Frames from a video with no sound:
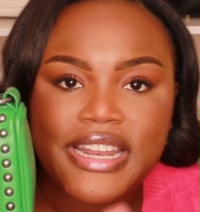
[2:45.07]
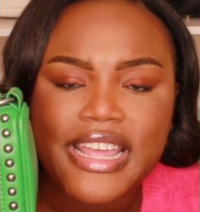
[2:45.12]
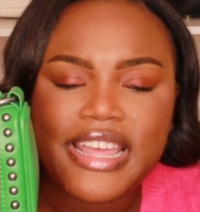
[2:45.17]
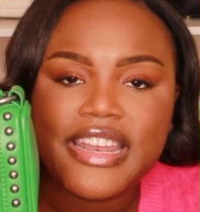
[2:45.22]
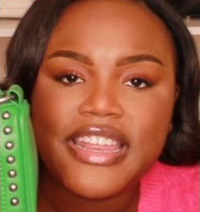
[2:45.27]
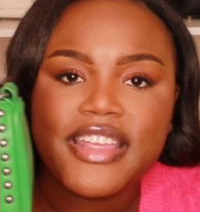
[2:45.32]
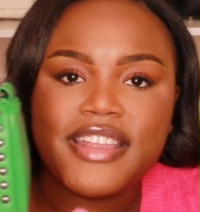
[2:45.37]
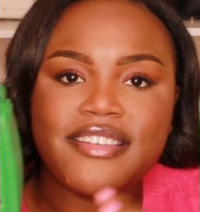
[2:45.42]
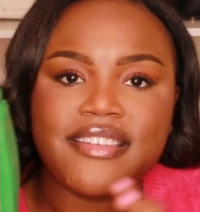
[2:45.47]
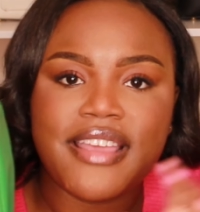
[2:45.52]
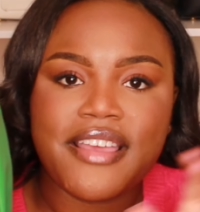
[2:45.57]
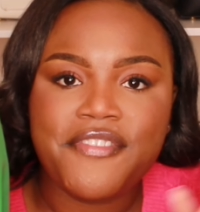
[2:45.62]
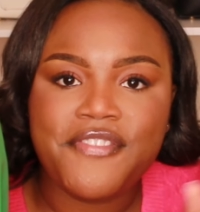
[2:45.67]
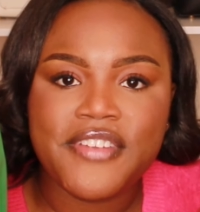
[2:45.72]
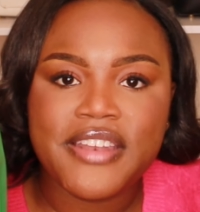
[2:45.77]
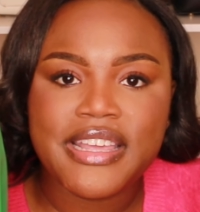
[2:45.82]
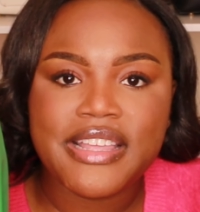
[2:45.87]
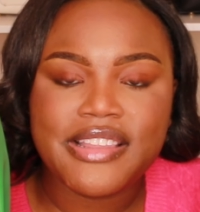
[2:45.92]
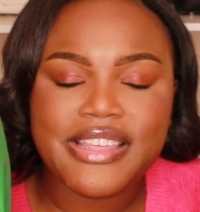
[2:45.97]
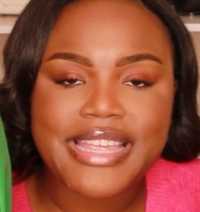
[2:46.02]
and it
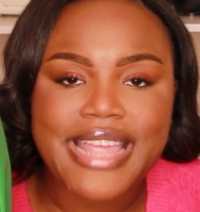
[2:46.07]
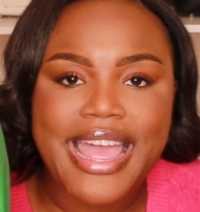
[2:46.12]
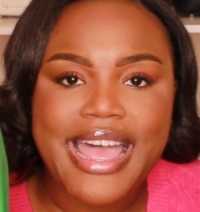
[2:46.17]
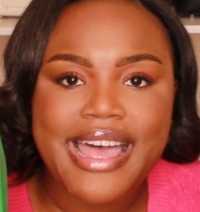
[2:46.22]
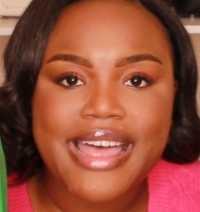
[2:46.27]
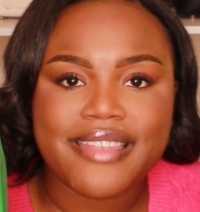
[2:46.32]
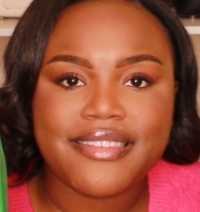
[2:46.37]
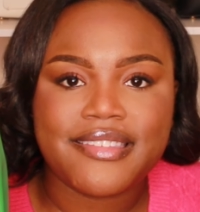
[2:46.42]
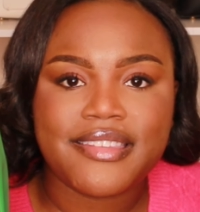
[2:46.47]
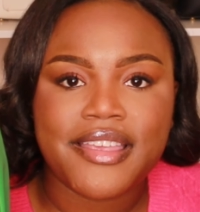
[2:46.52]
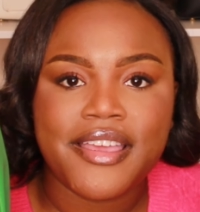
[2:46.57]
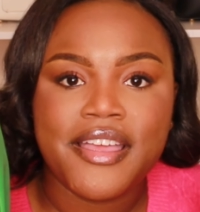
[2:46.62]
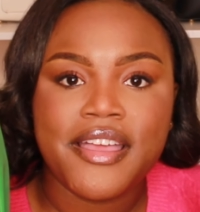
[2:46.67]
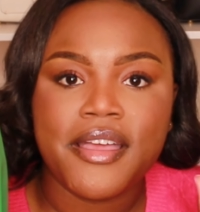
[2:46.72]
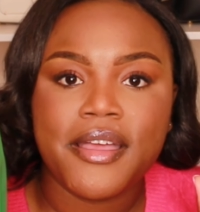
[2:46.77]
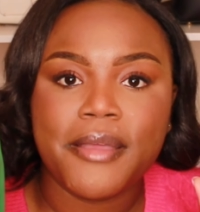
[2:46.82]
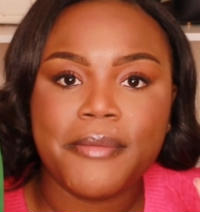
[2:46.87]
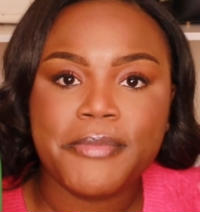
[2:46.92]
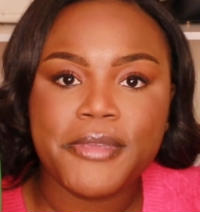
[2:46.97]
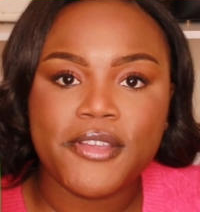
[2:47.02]
definitely adds
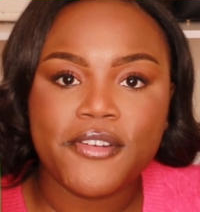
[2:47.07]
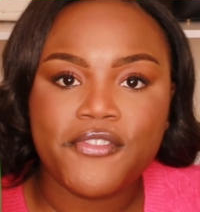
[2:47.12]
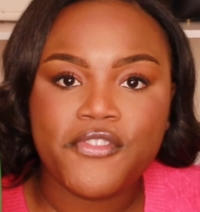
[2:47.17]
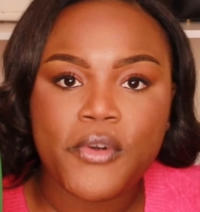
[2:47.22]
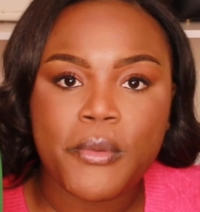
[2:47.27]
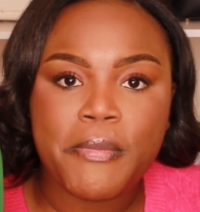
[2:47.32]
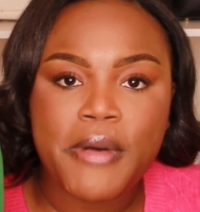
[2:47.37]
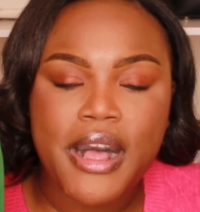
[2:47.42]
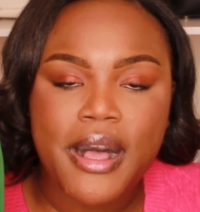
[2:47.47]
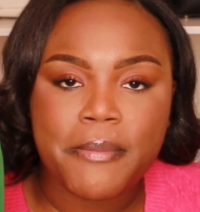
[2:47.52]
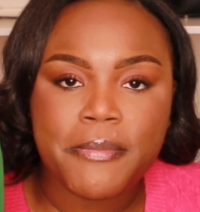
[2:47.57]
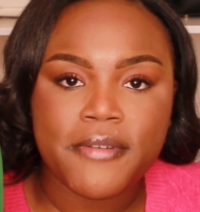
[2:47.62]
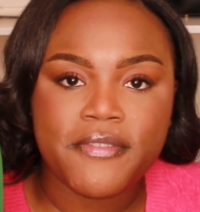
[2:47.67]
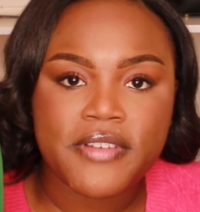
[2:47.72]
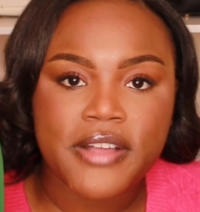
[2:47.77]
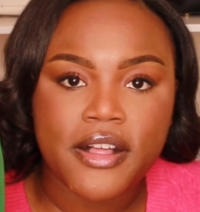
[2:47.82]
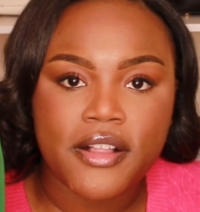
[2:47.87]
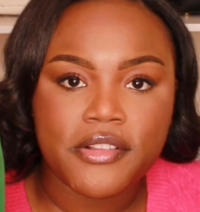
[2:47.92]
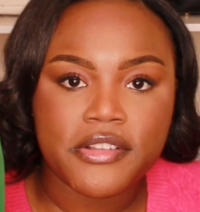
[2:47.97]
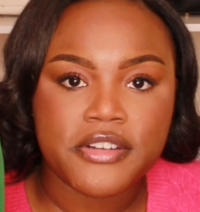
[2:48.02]
a beautiful pop of
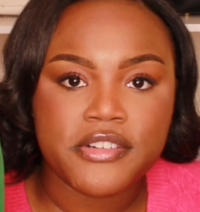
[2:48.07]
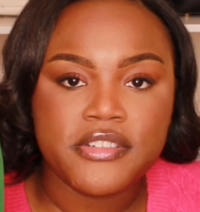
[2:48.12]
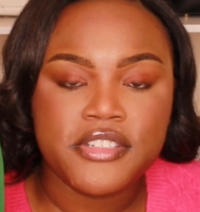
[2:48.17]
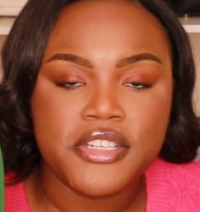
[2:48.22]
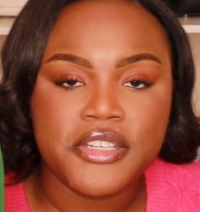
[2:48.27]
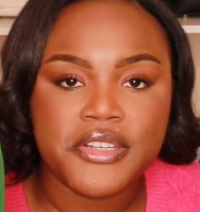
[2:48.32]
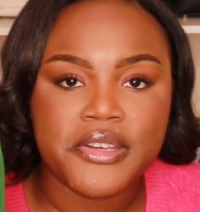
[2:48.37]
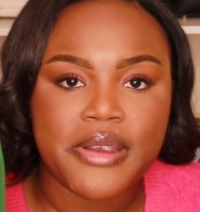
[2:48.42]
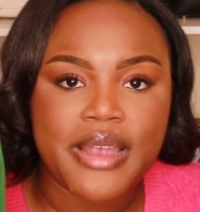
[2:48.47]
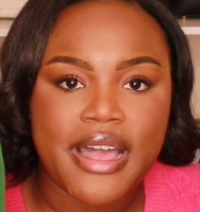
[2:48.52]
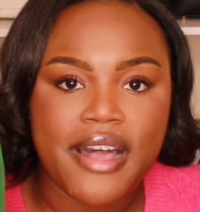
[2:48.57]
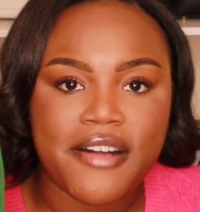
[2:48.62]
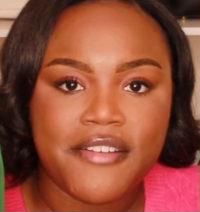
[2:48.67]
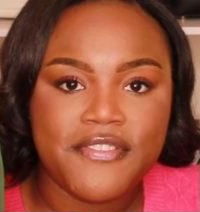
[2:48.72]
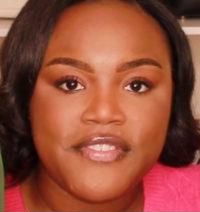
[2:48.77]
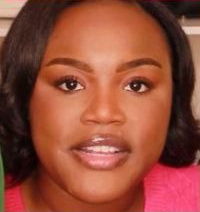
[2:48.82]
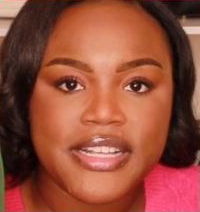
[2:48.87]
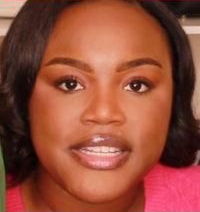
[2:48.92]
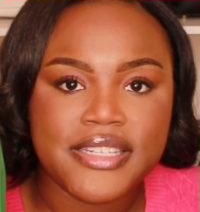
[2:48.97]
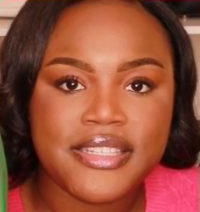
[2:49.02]
color to your
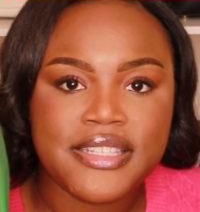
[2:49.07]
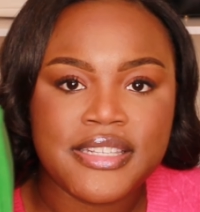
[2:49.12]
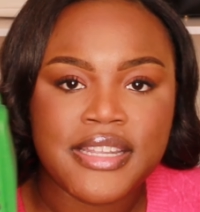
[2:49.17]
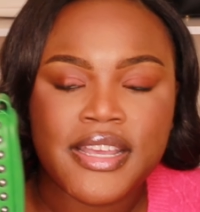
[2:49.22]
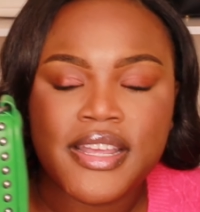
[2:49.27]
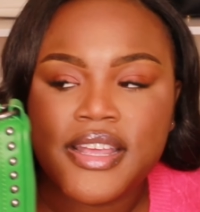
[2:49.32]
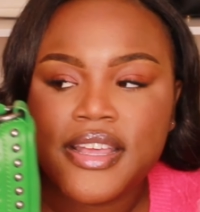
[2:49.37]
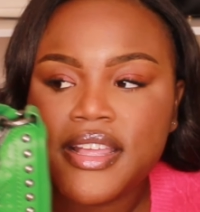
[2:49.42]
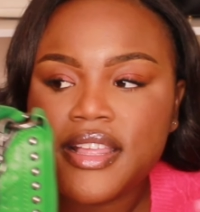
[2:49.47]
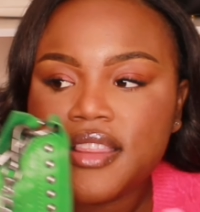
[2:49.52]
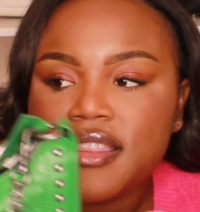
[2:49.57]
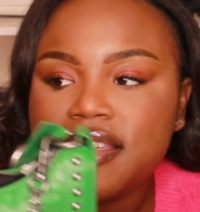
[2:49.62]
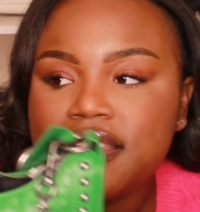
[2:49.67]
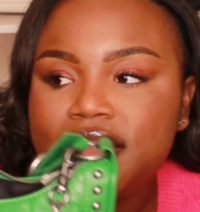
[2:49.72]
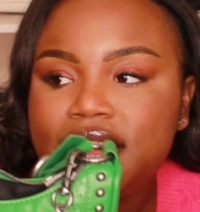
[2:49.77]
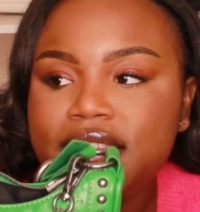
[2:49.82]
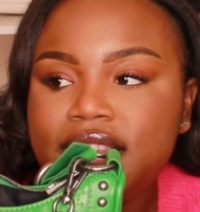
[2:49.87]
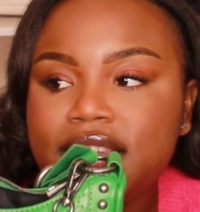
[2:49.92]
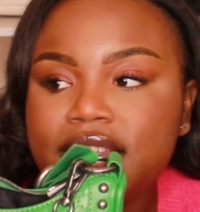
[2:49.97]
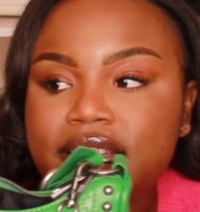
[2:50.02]
outfits.
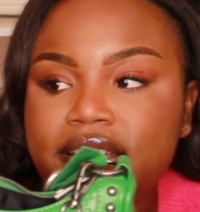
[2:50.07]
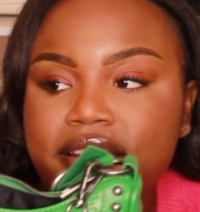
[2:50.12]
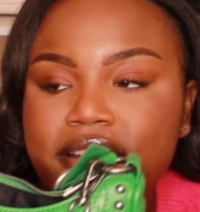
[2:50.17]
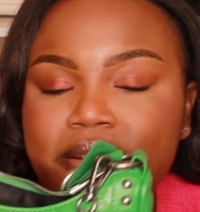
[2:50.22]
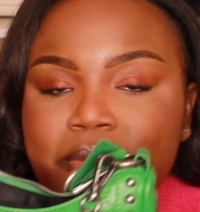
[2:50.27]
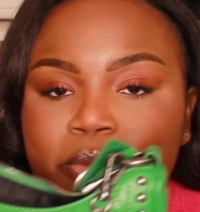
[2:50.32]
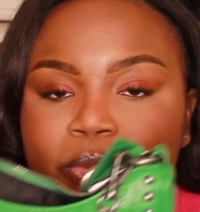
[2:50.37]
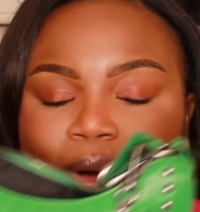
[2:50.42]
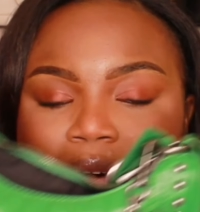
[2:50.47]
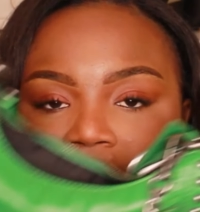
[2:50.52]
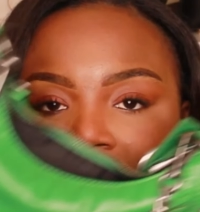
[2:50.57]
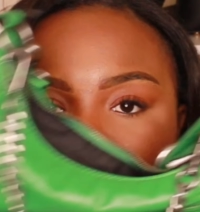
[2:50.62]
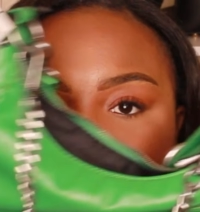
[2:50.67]
This is a good way